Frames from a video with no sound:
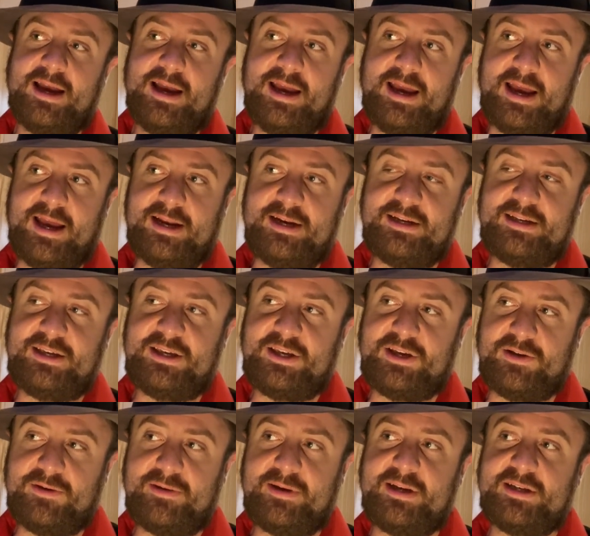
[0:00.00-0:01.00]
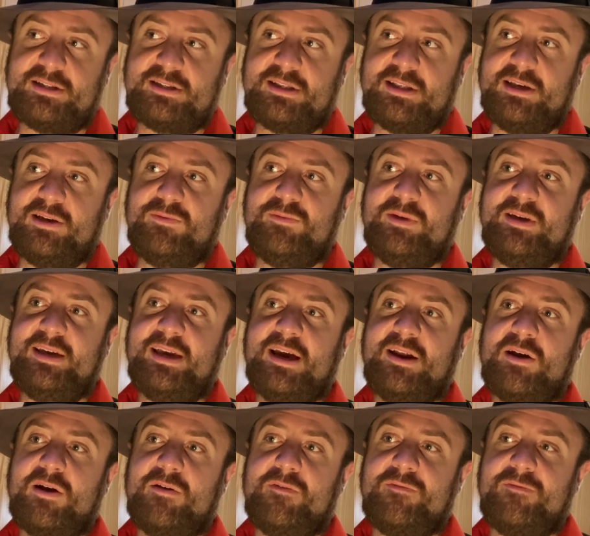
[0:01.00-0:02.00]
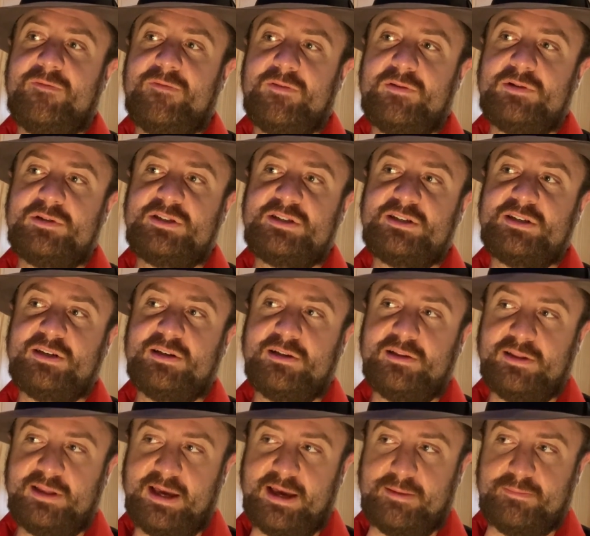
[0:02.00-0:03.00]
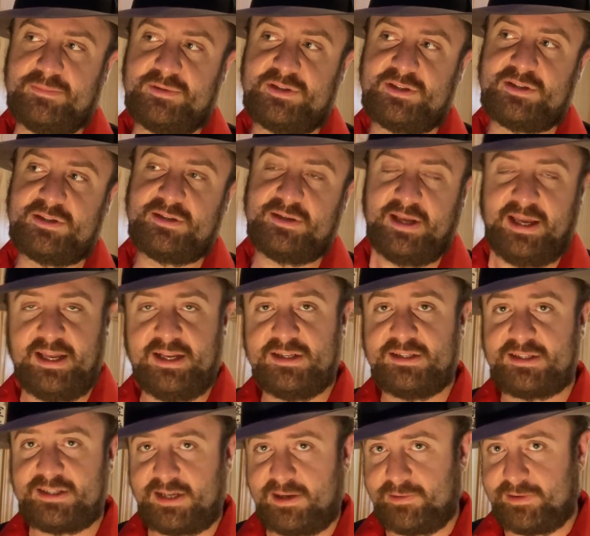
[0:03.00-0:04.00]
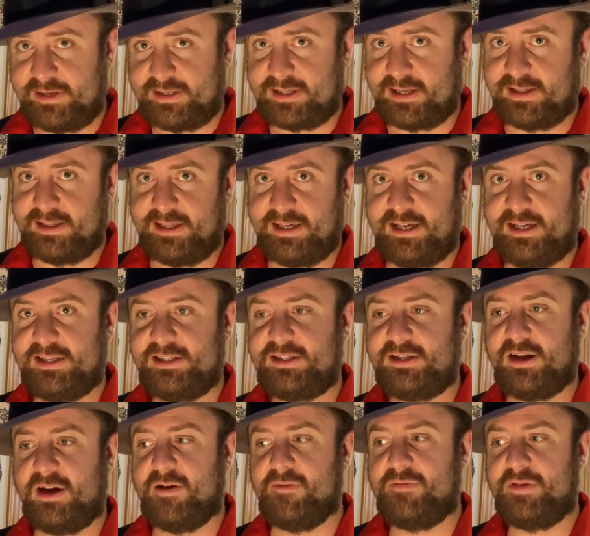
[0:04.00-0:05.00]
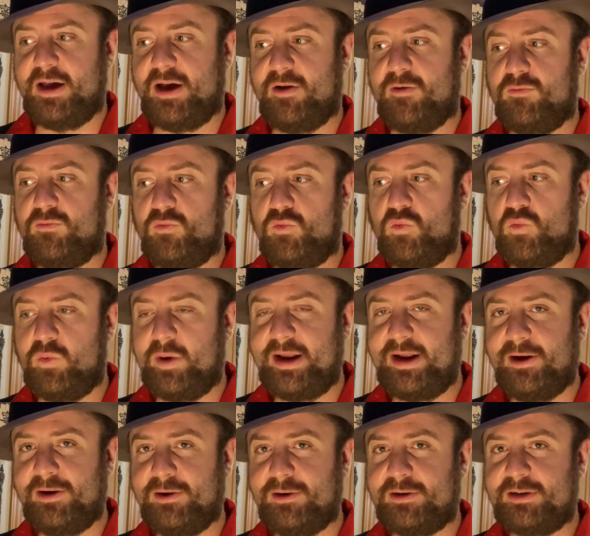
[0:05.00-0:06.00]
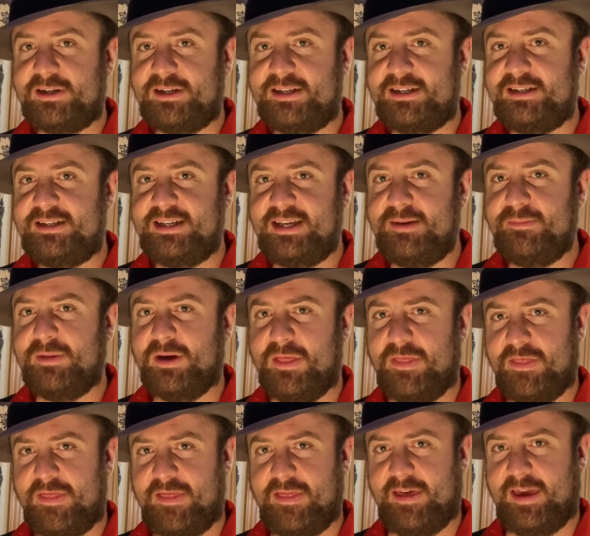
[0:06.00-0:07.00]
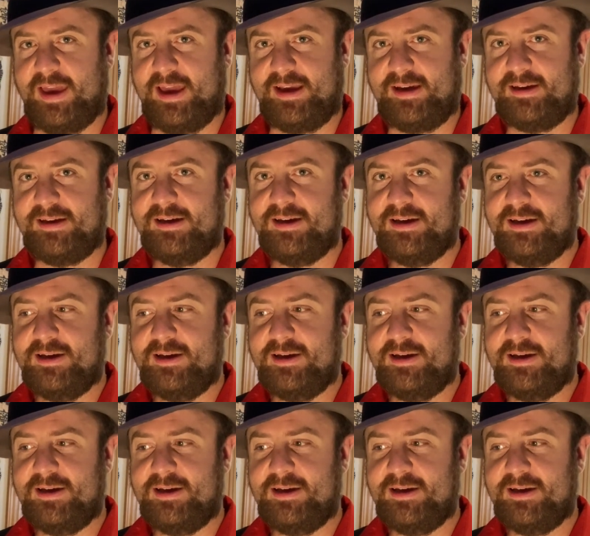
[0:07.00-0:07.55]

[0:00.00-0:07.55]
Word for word: And curiously, we get our first glimpse, in series at least, of that weird demon thing.